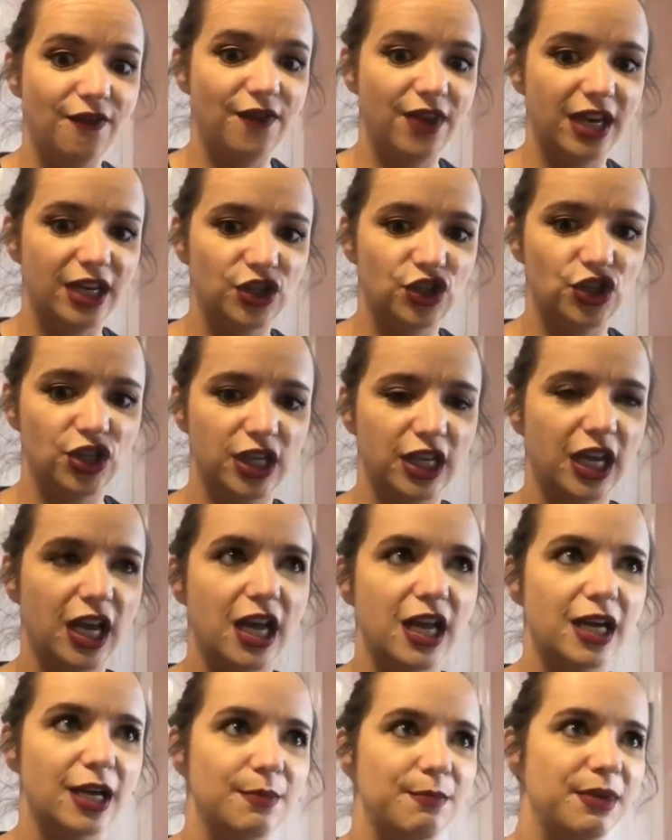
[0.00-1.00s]
finishing
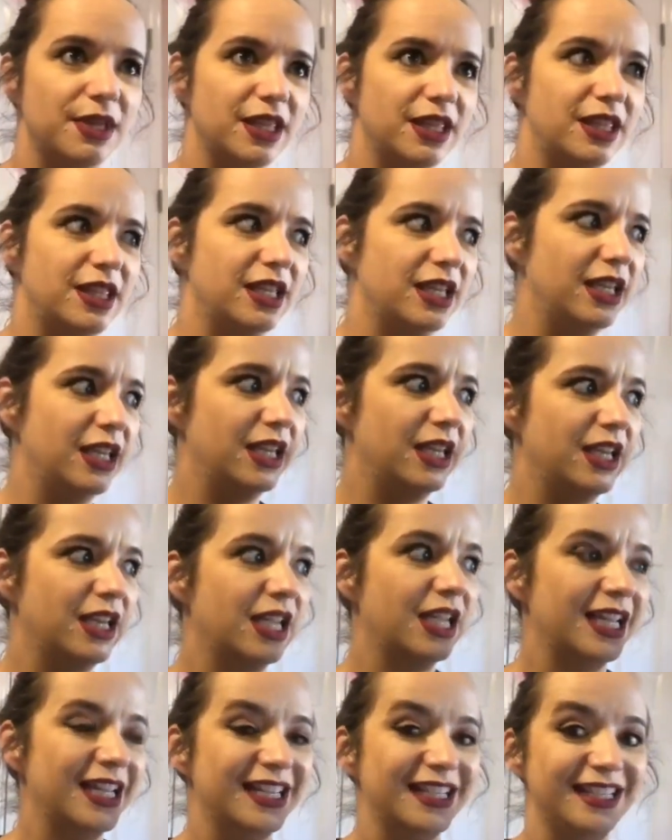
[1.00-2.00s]
up the
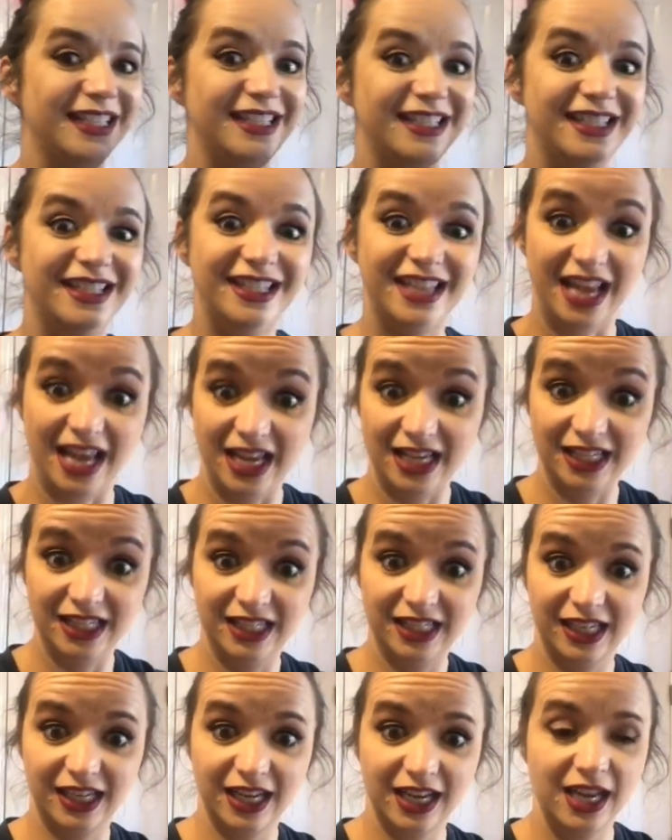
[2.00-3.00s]

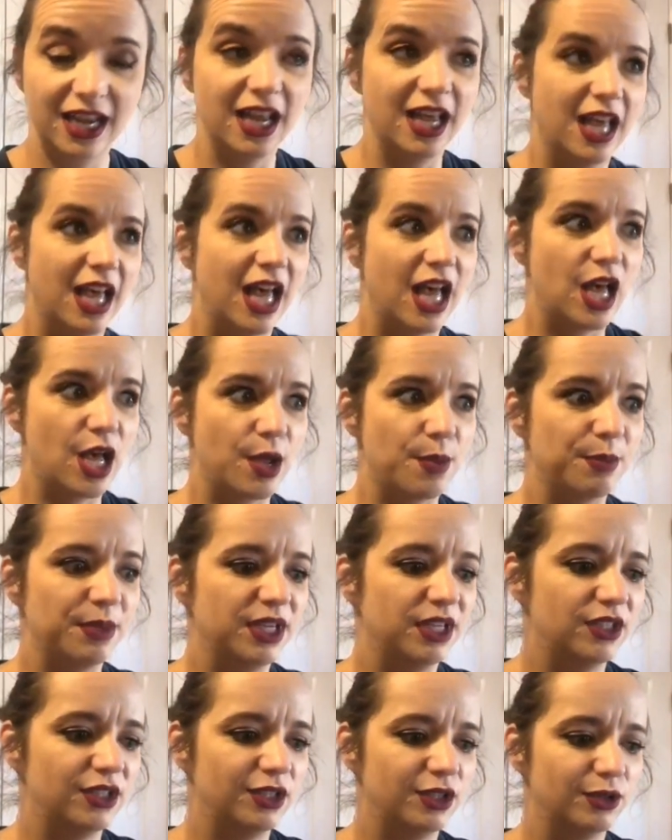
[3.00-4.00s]
desk.
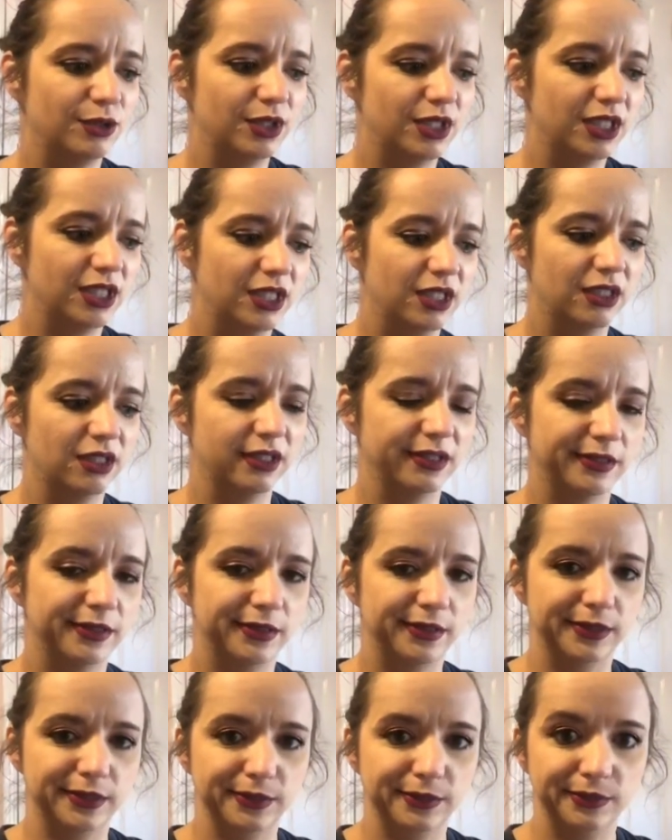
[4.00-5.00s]
He's doing, I don't
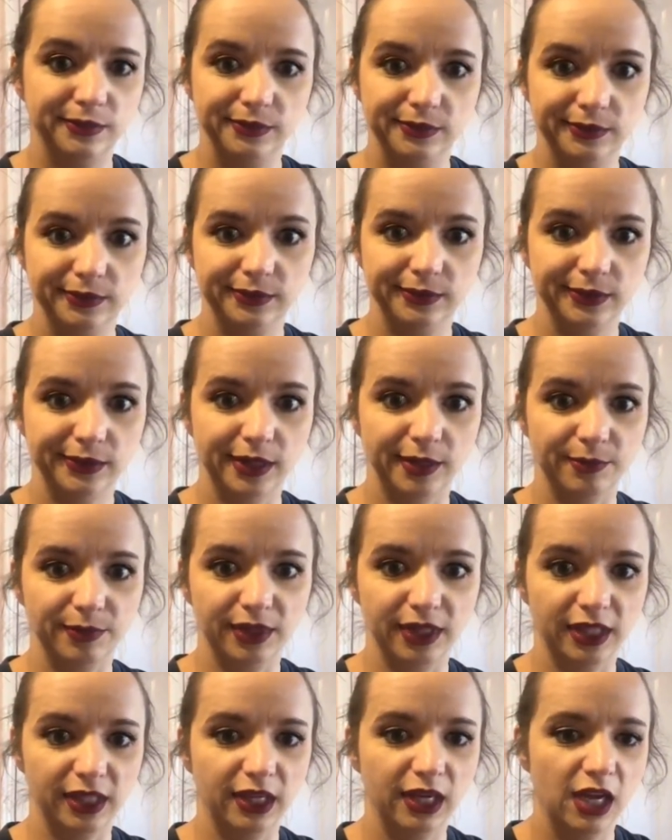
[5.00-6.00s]
know,
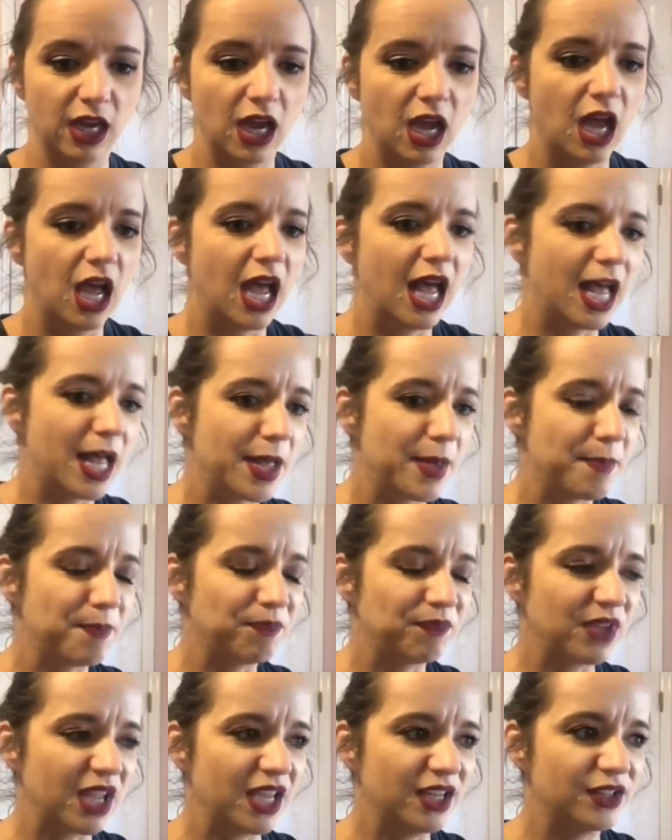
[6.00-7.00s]
something.
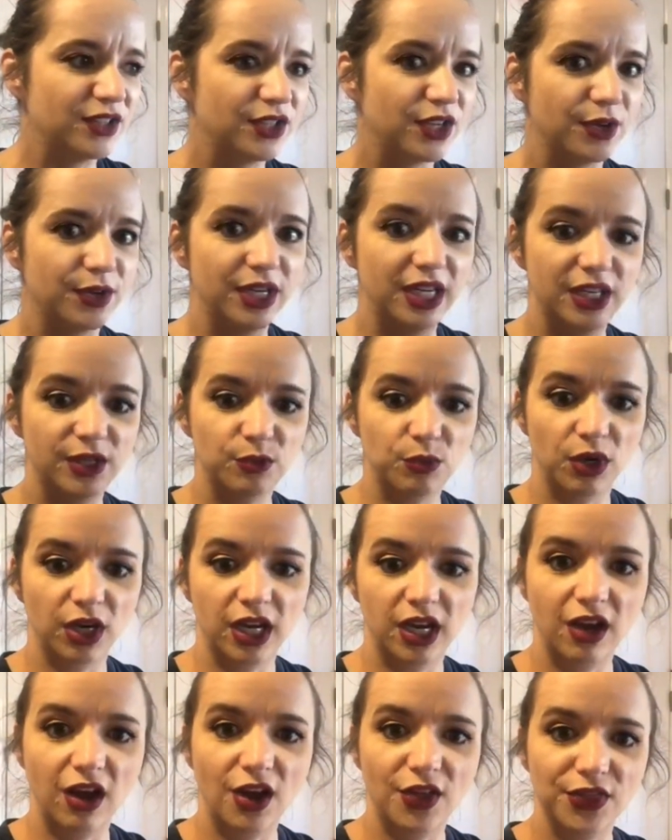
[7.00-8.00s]
And so he's
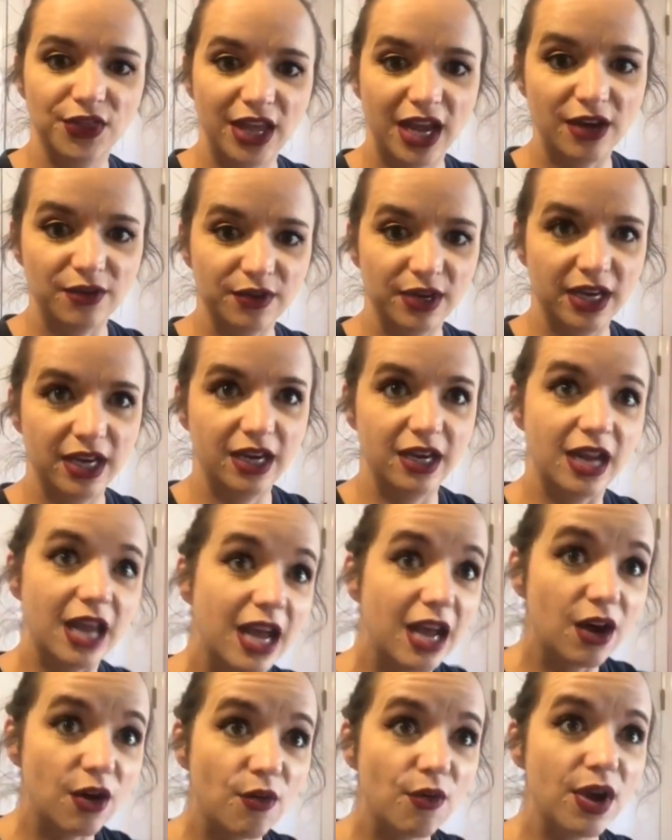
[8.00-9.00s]
working on that right
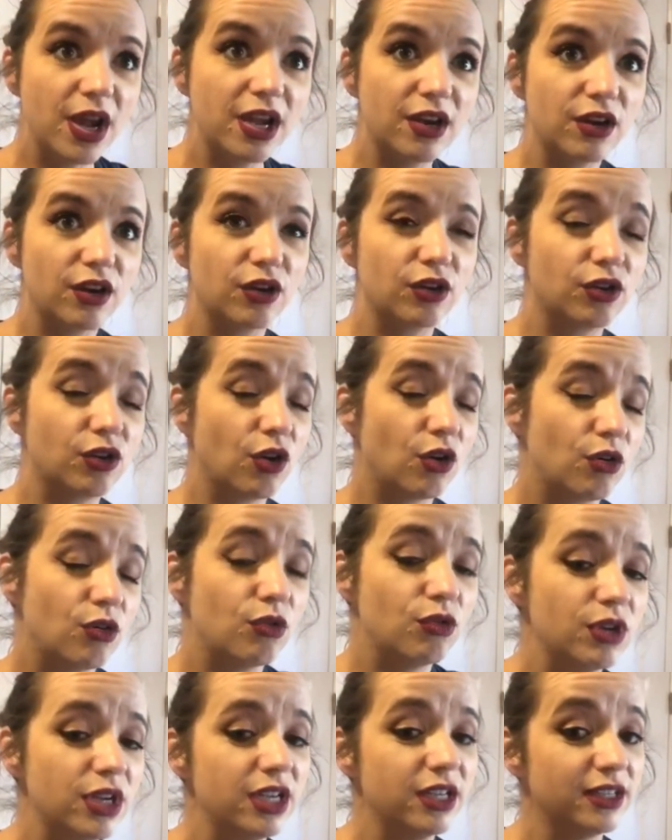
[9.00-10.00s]
now. And our
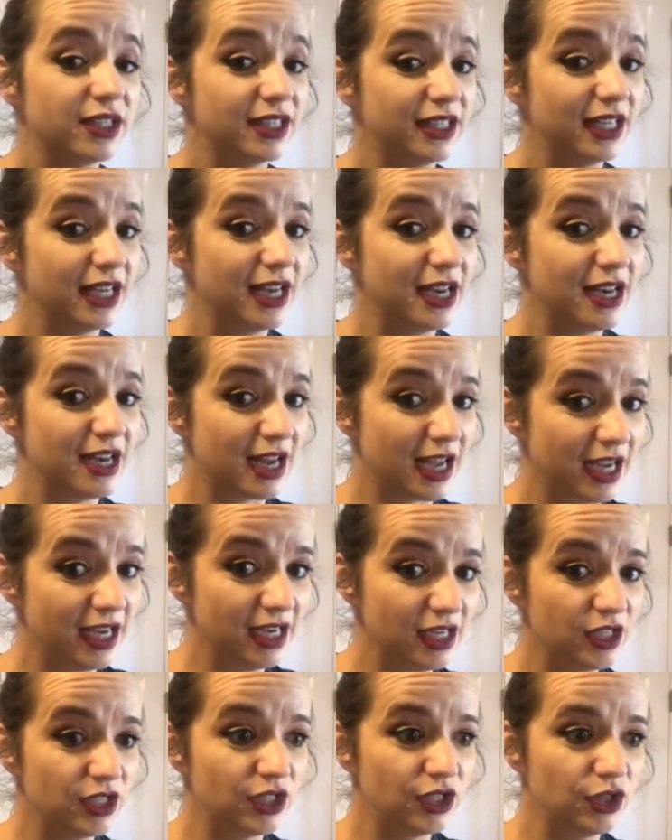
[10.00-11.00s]
goal is
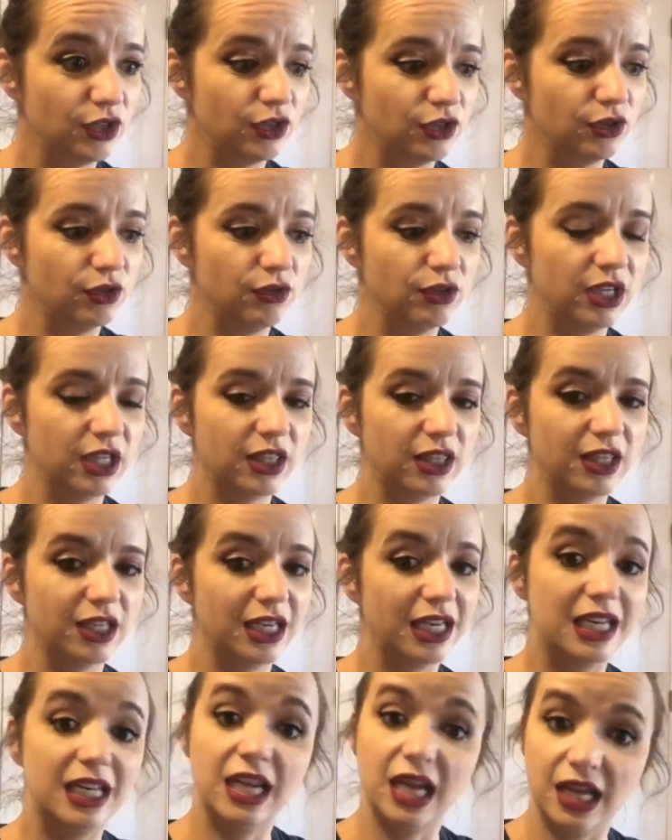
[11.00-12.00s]
tonight to get the
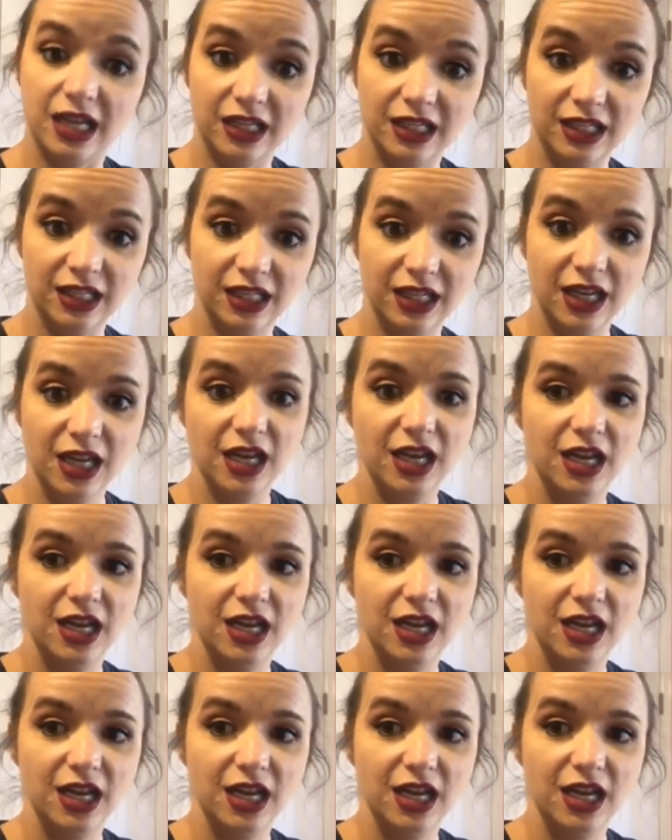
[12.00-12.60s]
desk